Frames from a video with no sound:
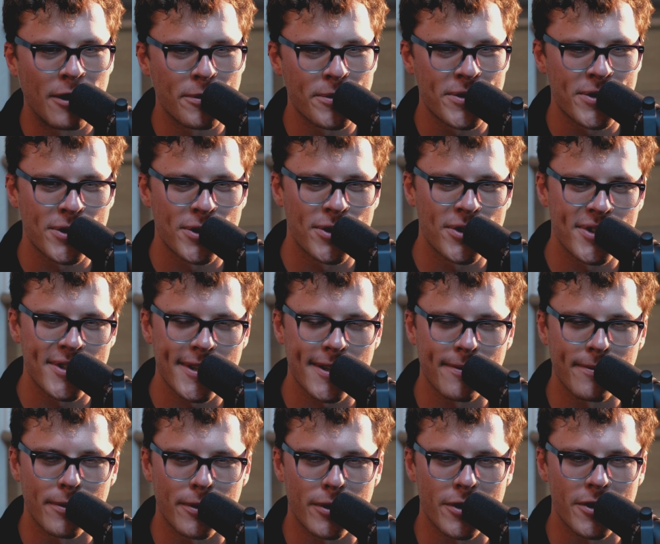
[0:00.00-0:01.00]
was so sick
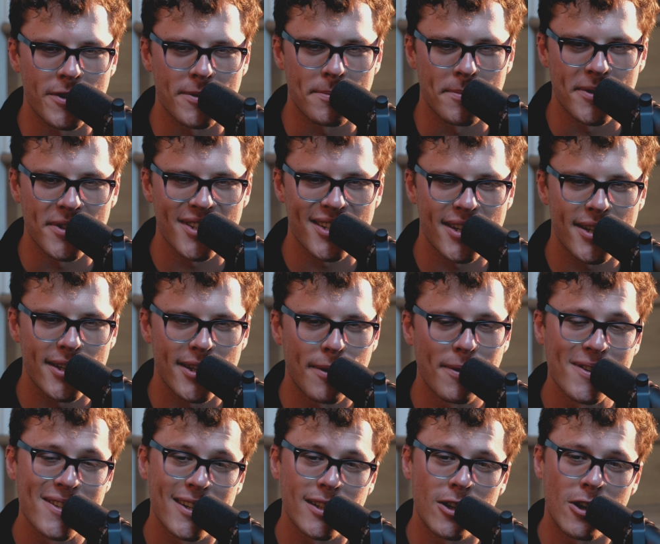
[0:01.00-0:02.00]
for Christmas. There
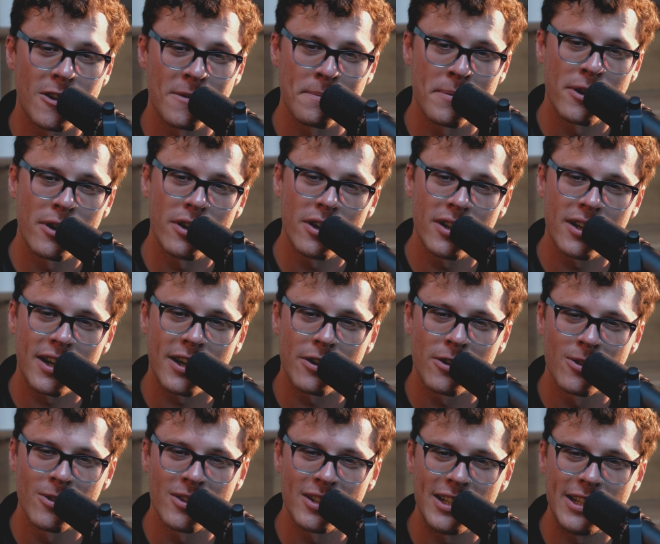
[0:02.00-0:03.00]
was a long period I
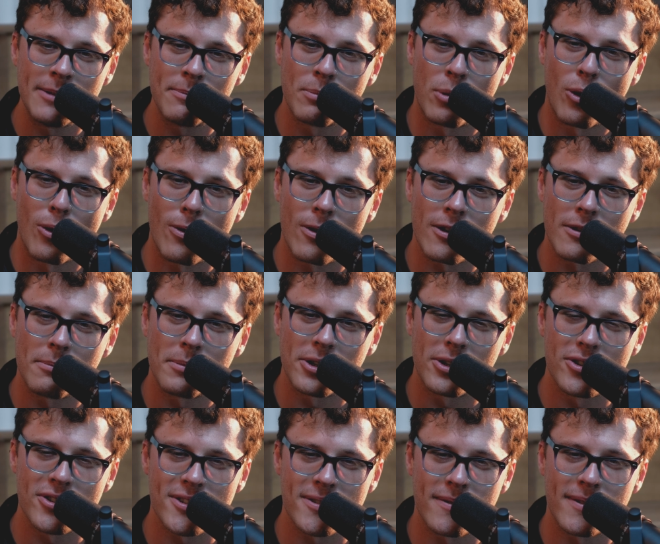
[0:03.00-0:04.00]
couldn't eat pork
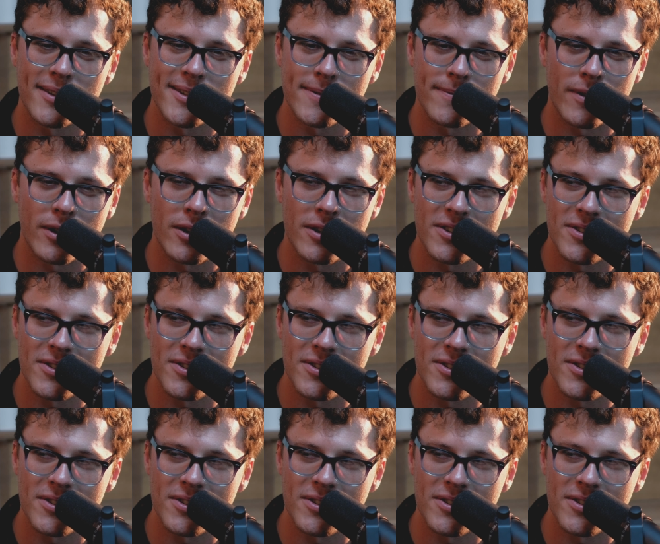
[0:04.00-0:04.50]
because of this very